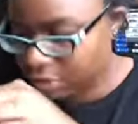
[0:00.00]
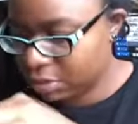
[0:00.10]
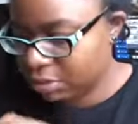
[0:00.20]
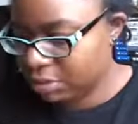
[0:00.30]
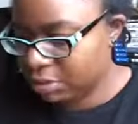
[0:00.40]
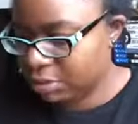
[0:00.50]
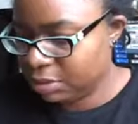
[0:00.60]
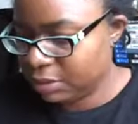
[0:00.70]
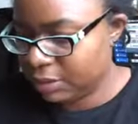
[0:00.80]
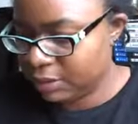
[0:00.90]

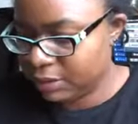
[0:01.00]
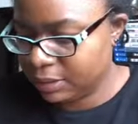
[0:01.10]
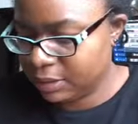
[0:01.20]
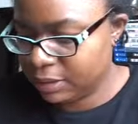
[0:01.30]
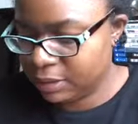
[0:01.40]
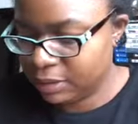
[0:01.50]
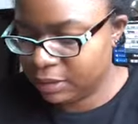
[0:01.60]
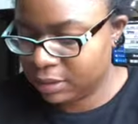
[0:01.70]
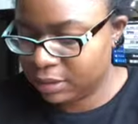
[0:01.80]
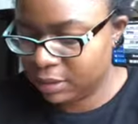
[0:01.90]

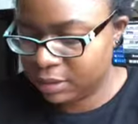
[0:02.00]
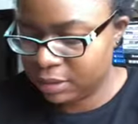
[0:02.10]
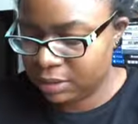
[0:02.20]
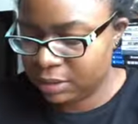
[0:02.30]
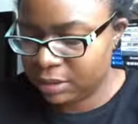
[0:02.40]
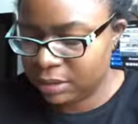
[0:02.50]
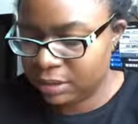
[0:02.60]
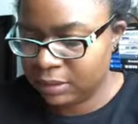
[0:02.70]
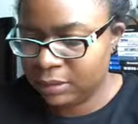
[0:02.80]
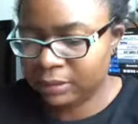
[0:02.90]

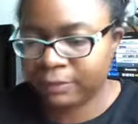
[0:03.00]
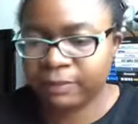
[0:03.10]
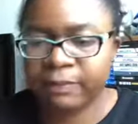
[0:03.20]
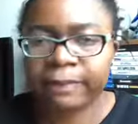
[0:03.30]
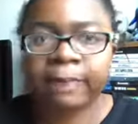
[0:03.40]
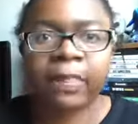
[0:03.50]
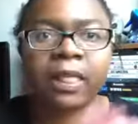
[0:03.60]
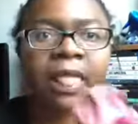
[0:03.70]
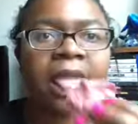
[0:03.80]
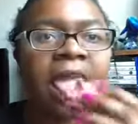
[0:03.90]

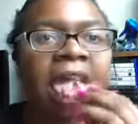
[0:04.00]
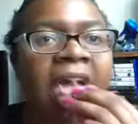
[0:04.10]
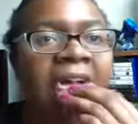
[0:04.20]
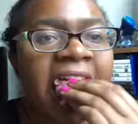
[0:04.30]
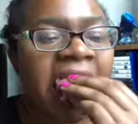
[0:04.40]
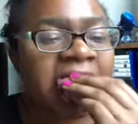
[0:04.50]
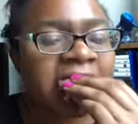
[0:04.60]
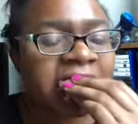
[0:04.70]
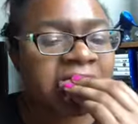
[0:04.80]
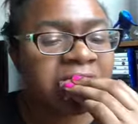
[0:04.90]

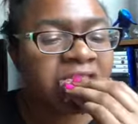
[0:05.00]
(silence)